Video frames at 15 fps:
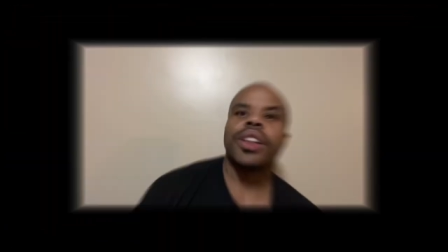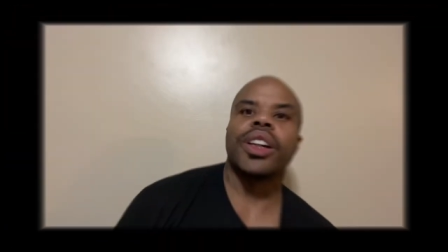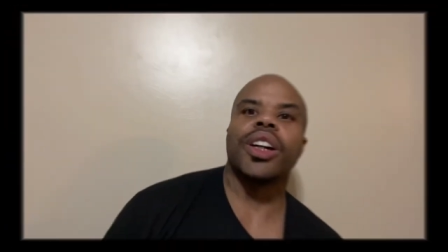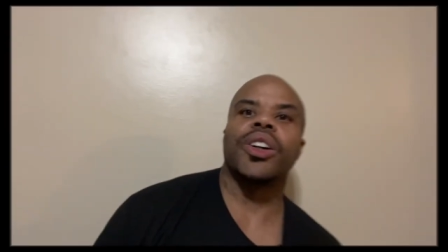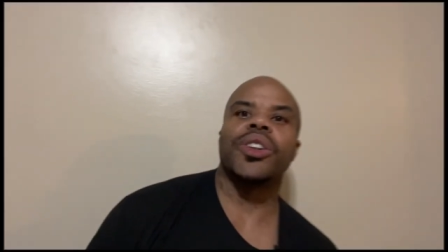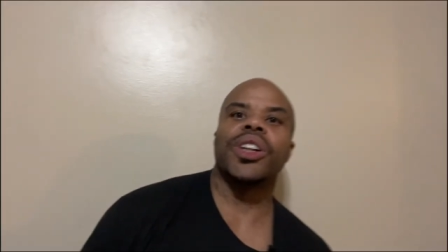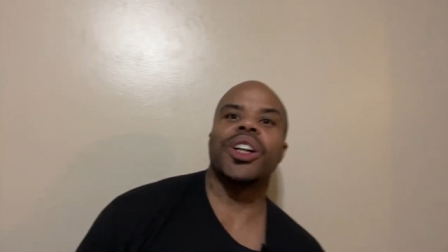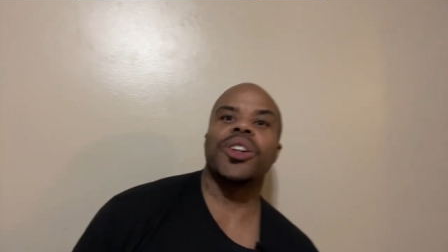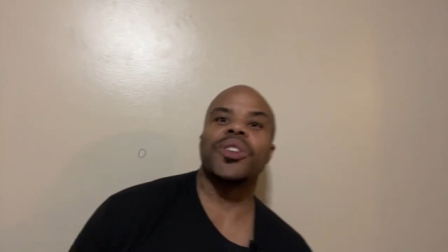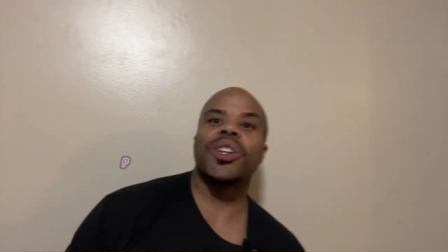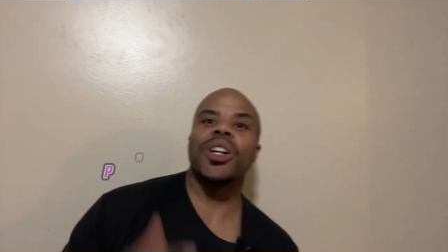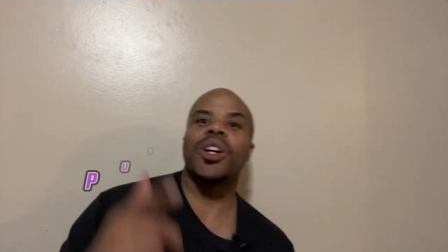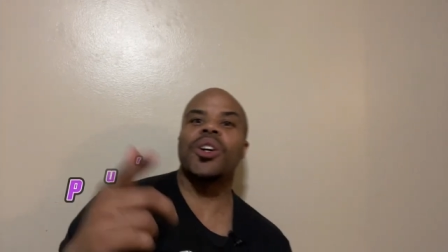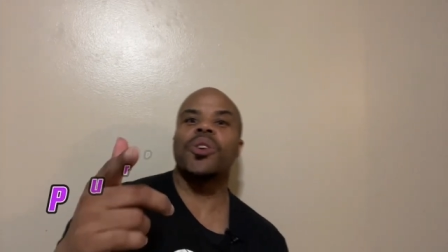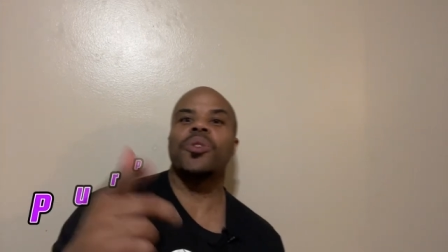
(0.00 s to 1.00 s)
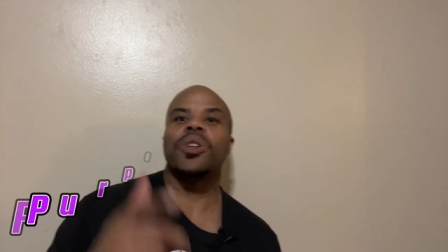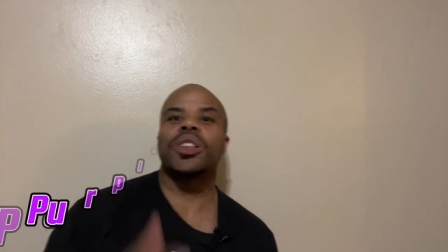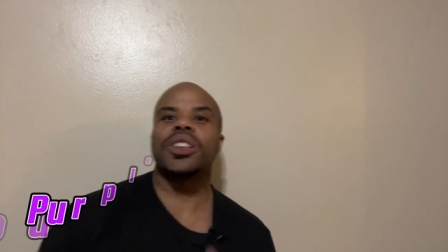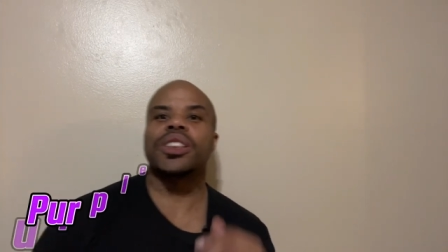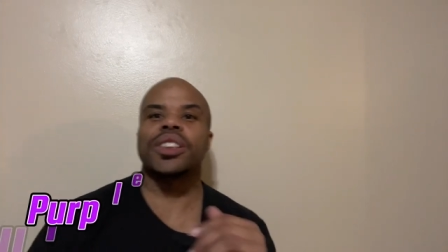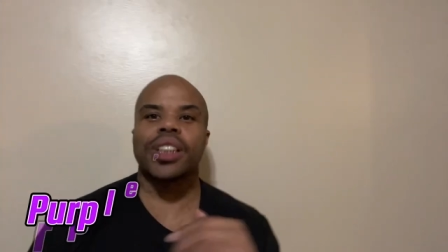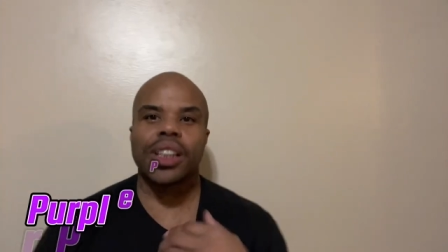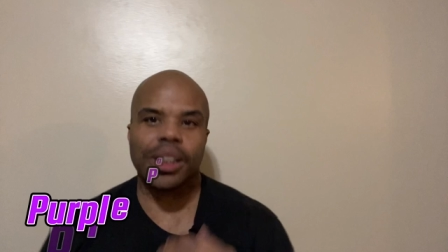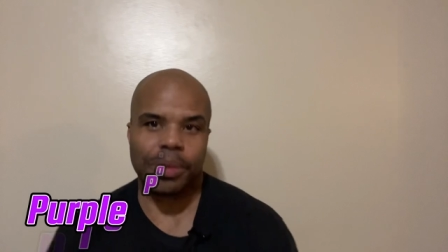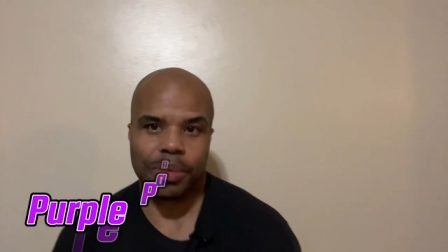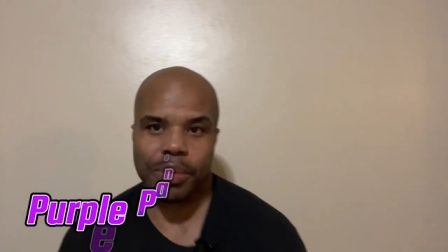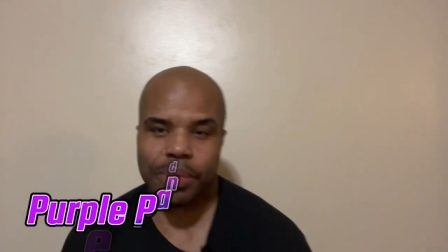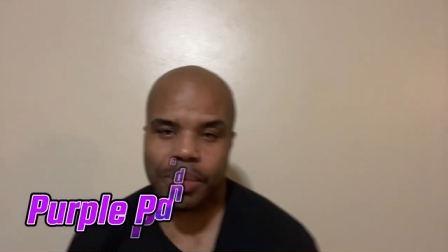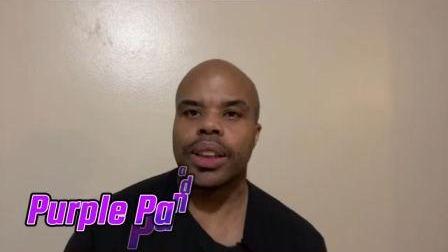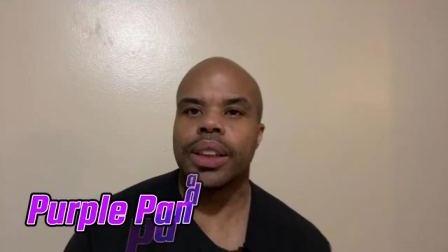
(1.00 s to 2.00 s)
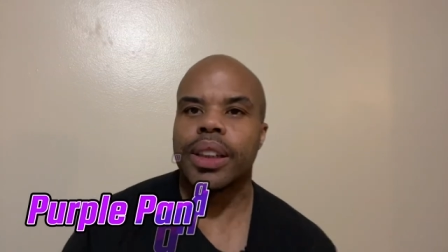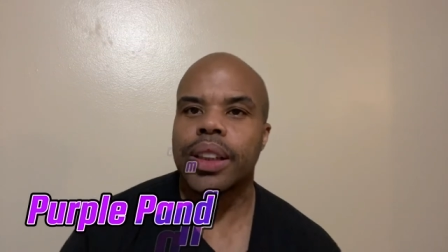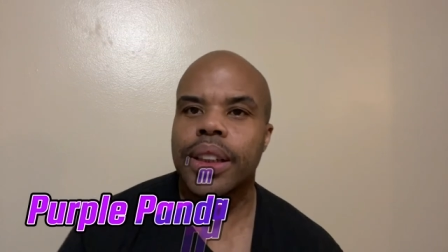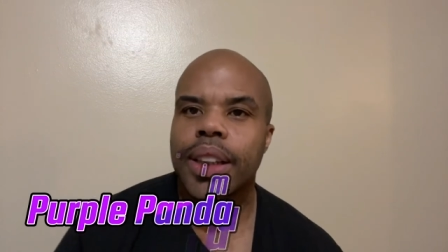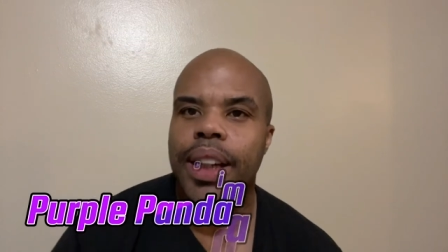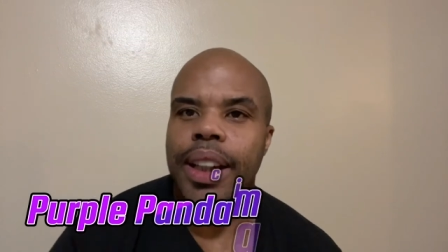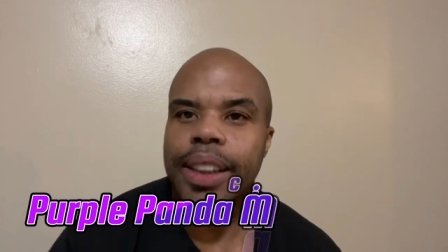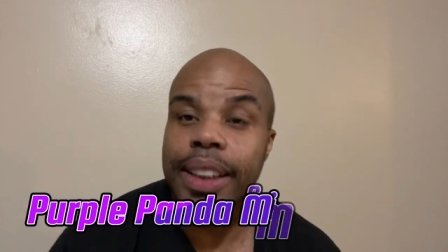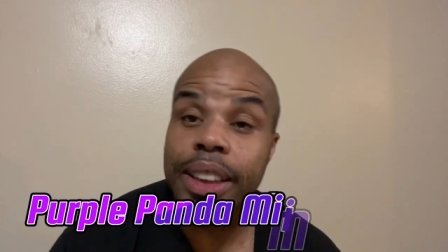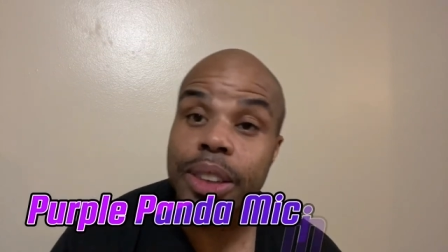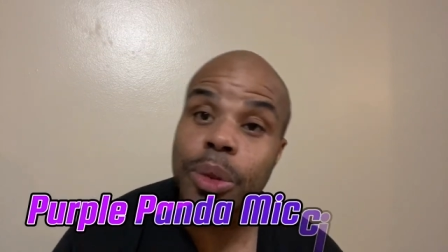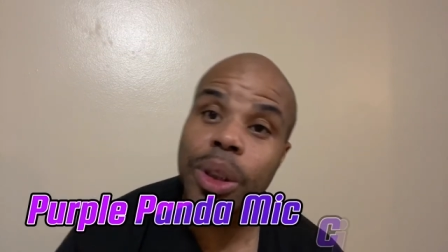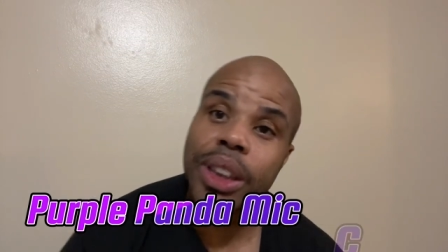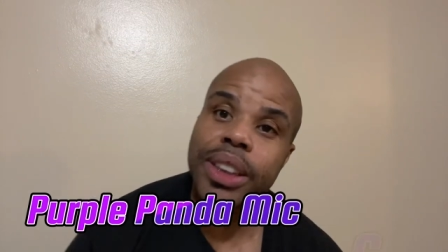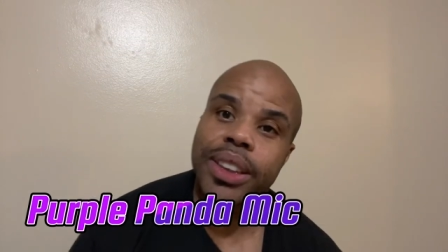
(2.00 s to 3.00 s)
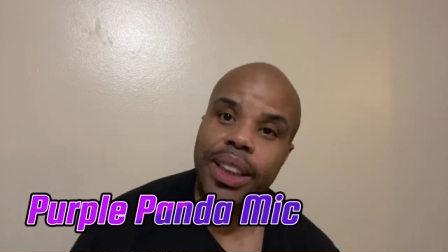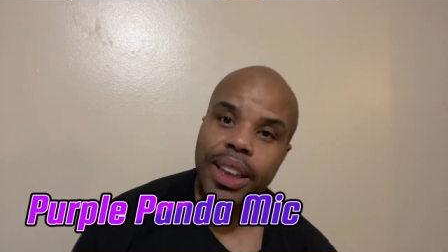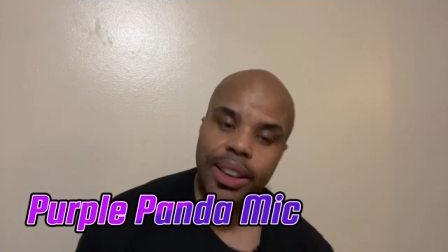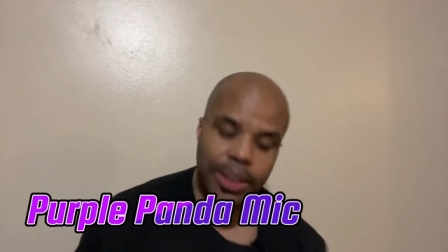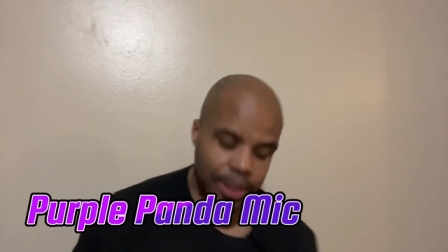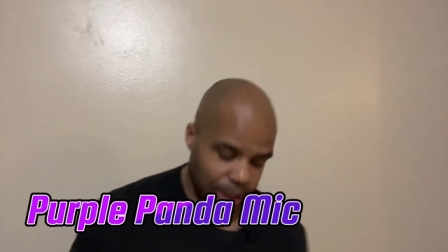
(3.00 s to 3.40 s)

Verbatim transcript: Yo, yo, yo, what's up? And this is what it sounds